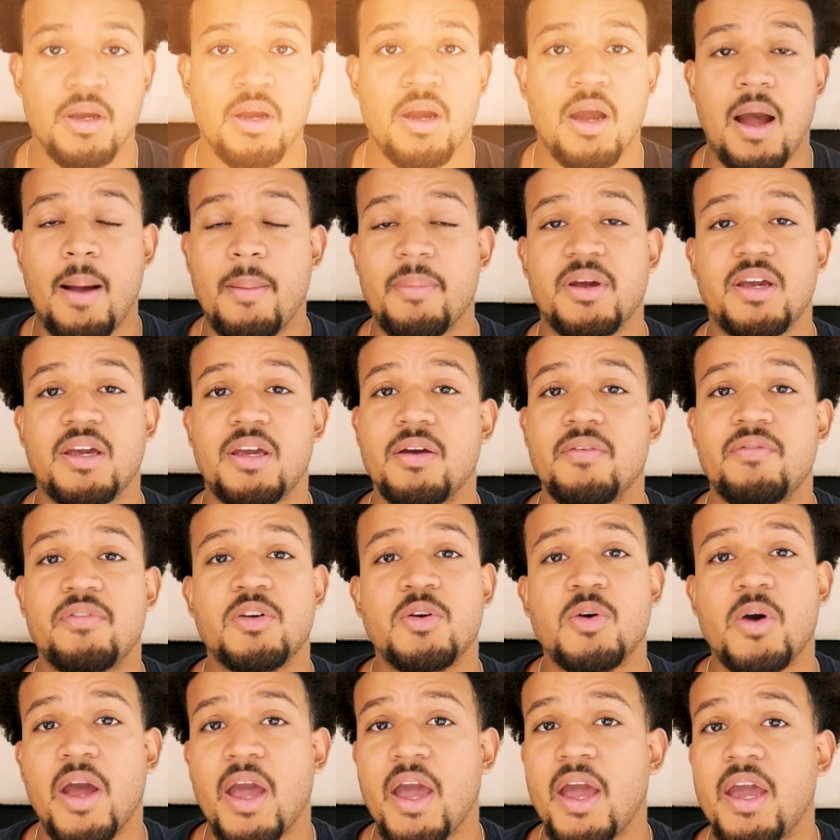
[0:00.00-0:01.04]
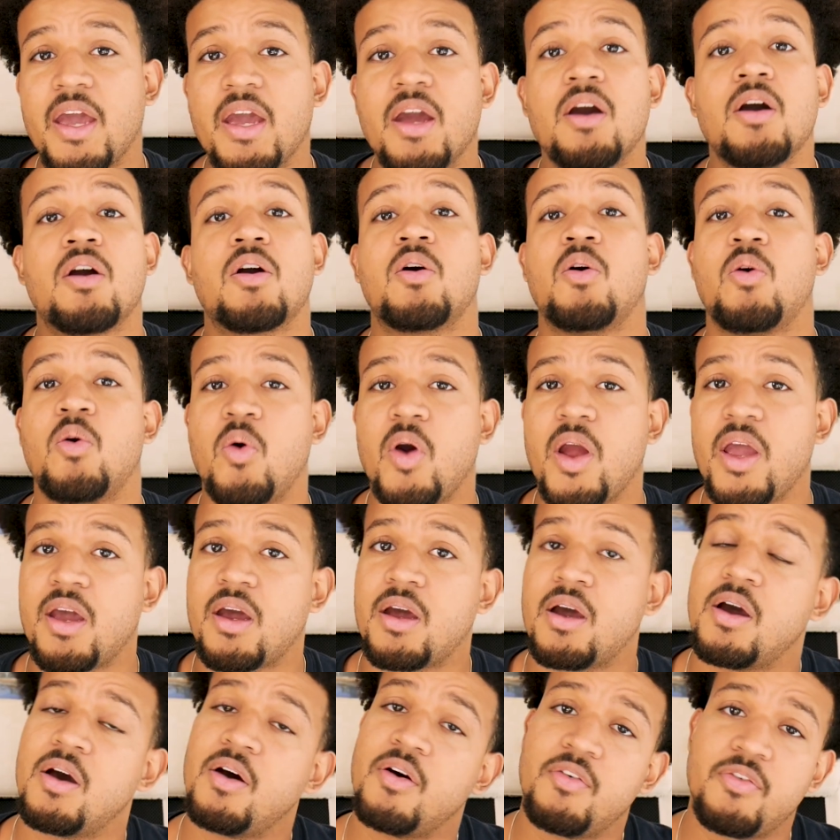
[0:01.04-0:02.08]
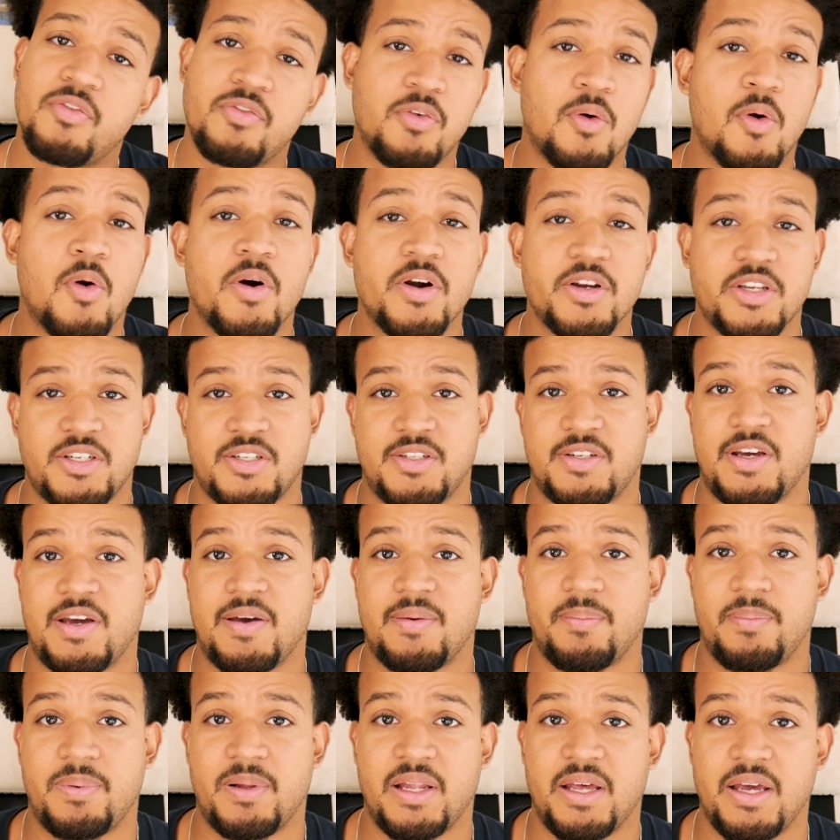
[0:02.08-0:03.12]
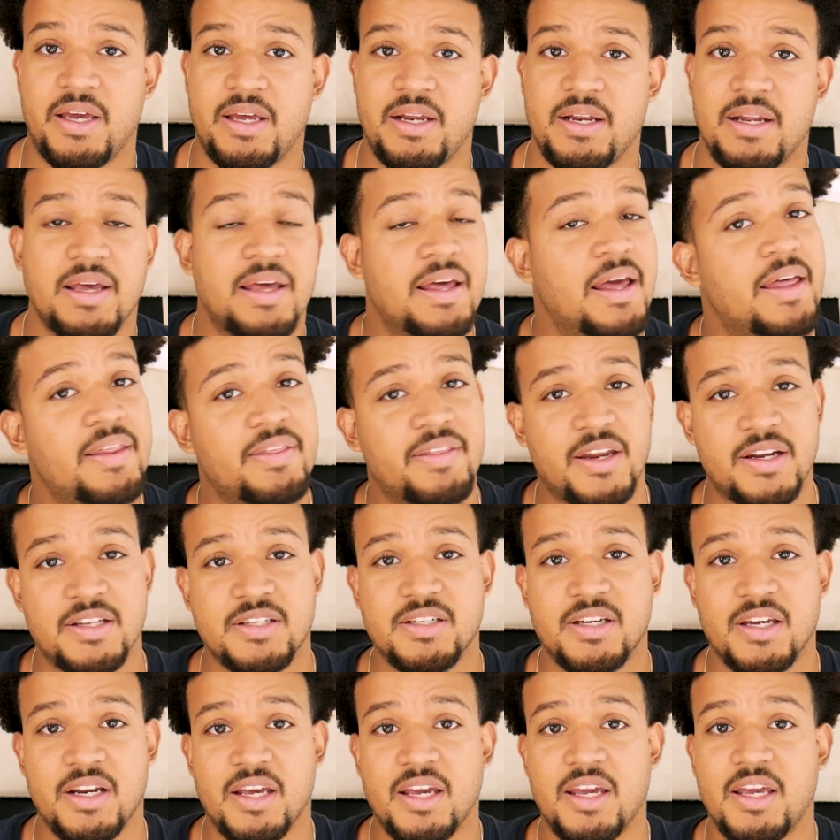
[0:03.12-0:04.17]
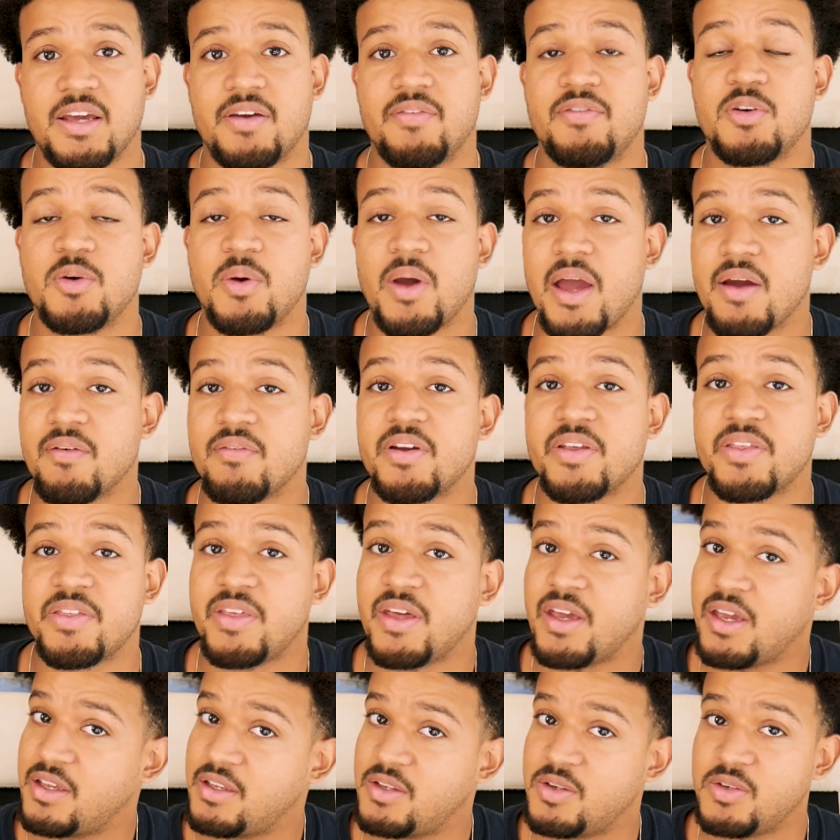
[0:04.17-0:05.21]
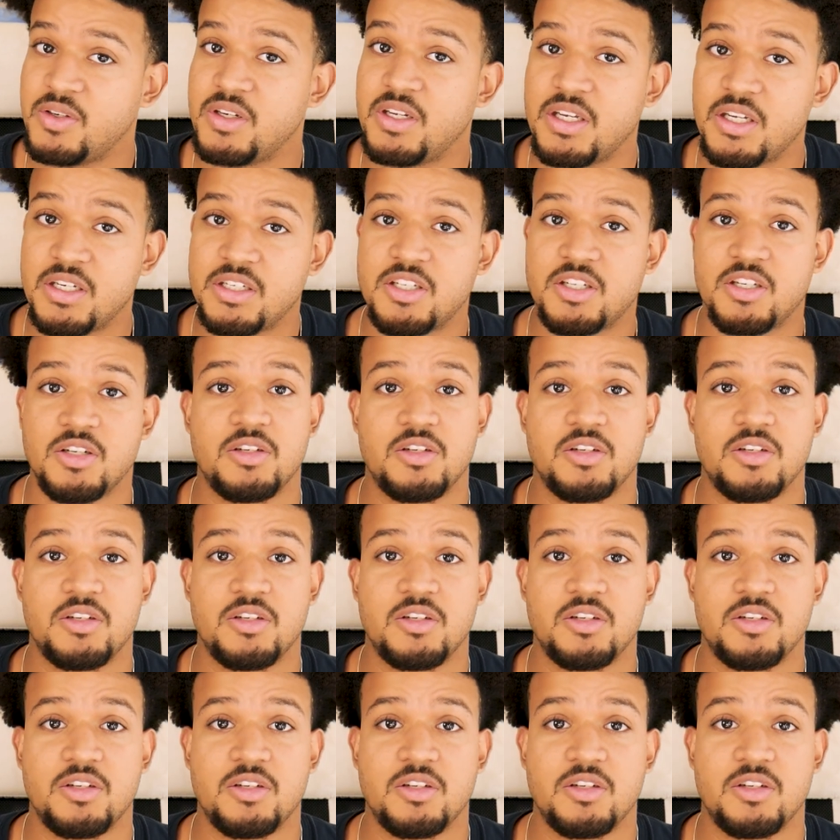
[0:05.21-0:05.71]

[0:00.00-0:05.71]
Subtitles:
I'm gonna give you a quick 4-step plan that is gonna give you everything you need to